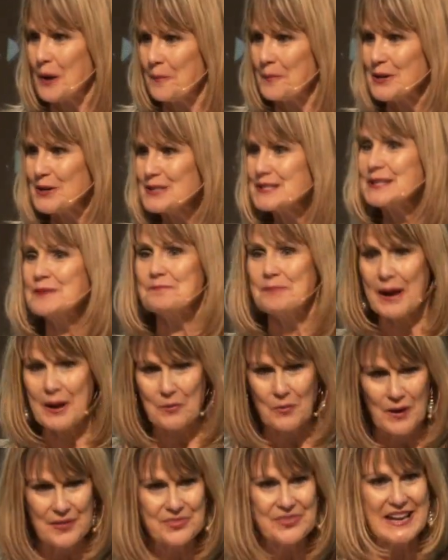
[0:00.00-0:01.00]
person by
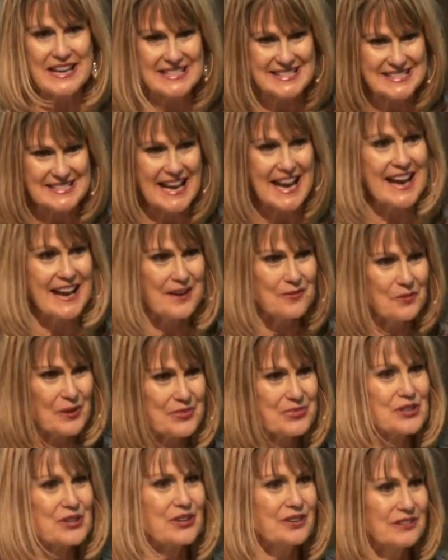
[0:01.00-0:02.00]
what they say,
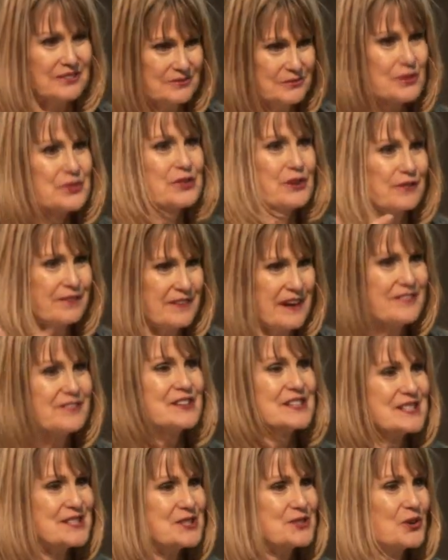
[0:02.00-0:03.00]
what their what their
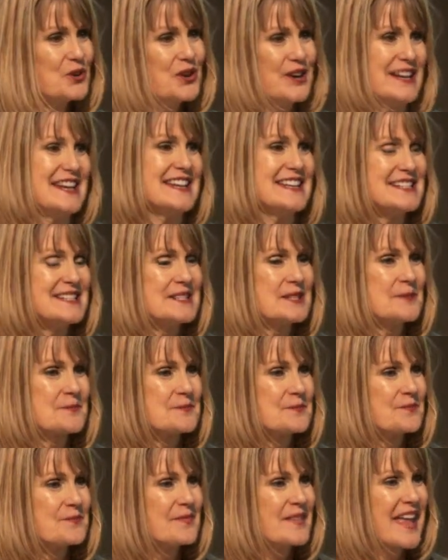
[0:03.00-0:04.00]
favorite story is.
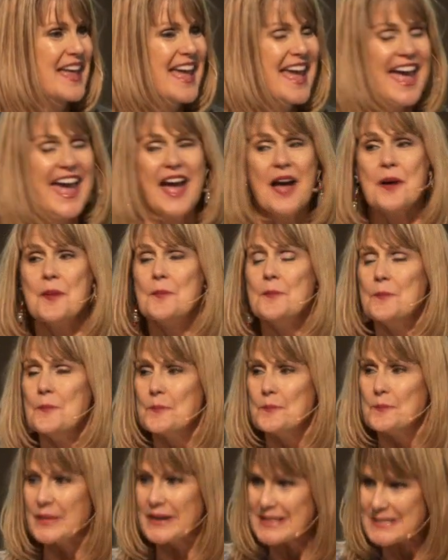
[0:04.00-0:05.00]

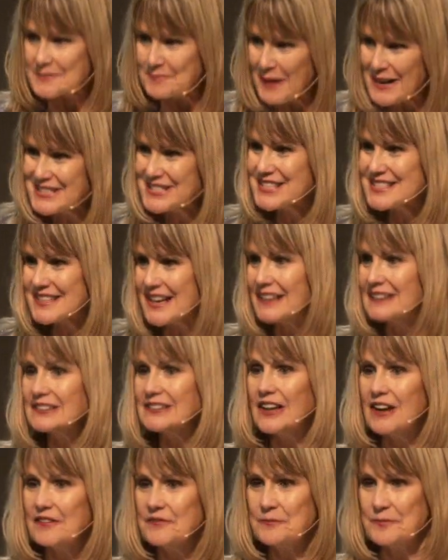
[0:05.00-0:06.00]
But as much as I
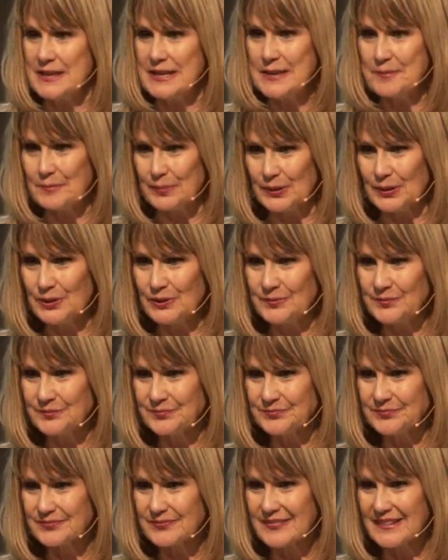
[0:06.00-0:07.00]
love people,
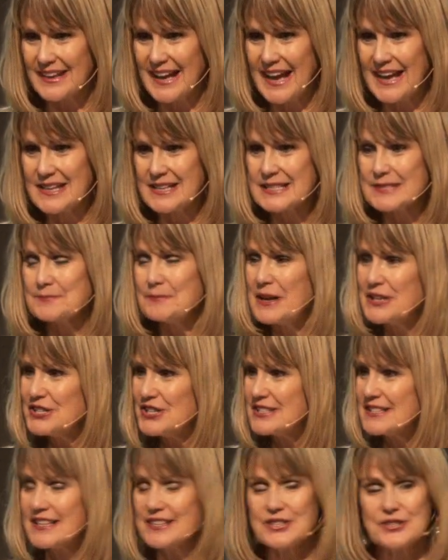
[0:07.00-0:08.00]
and as much
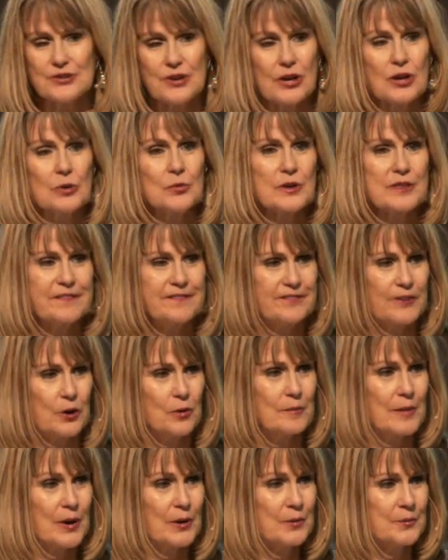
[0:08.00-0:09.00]
as I struggle with
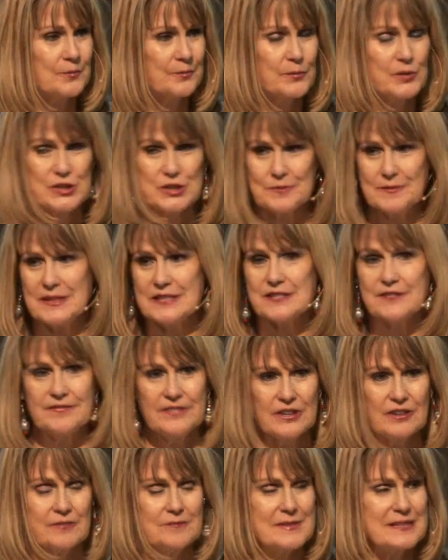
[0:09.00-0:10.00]
FOMO, which means
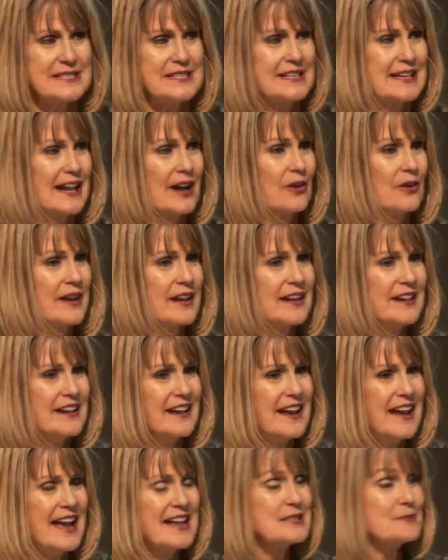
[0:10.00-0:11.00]
fear of missing out,
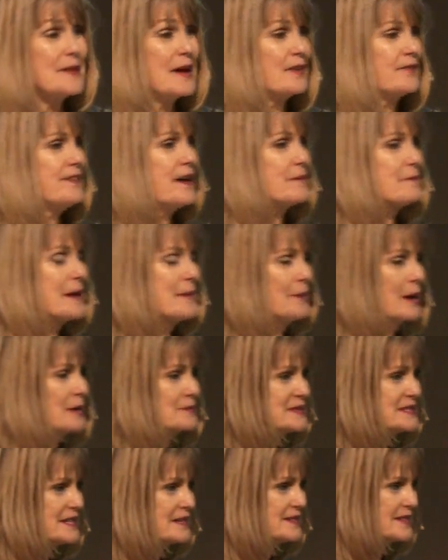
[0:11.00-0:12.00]
as a matter of fact, my mom
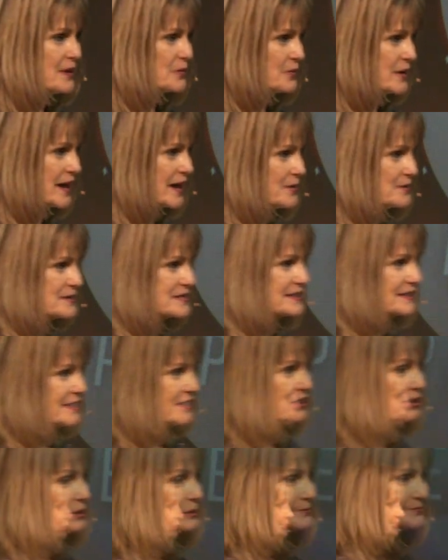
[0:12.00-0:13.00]
said that when I was
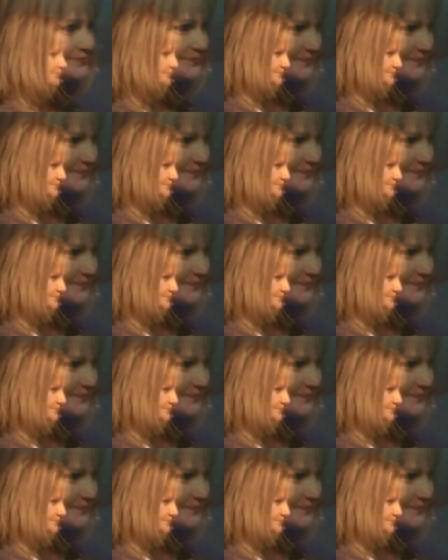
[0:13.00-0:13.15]
little,